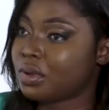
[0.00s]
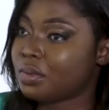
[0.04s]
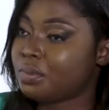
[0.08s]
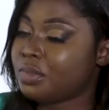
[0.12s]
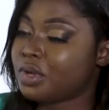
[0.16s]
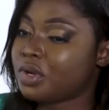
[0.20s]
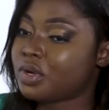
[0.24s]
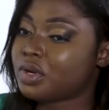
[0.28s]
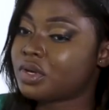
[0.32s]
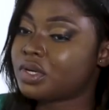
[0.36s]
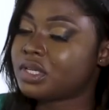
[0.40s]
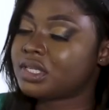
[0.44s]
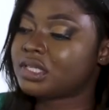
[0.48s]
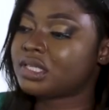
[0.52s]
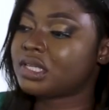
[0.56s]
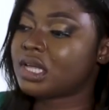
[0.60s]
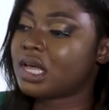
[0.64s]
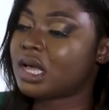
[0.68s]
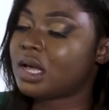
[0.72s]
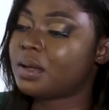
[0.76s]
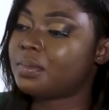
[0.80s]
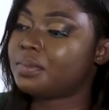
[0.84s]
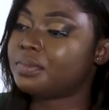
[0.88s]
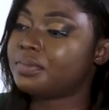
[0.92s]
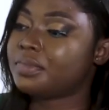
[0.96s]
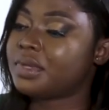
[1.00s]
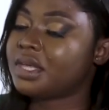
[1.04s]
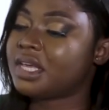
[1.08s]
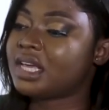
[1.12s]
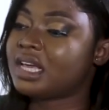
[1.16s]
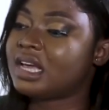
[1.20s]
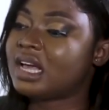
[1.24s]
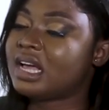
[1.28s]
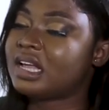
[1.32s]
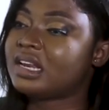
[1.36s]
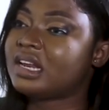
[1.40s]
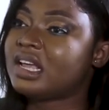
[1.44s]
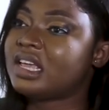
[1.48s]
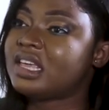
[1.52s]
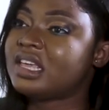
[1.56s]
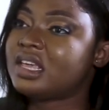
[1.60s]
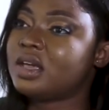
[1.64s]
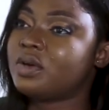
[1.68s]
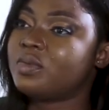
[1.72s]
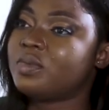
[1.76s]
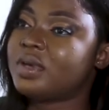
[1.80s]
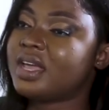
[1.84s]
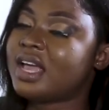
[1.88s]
Because in Ghana here,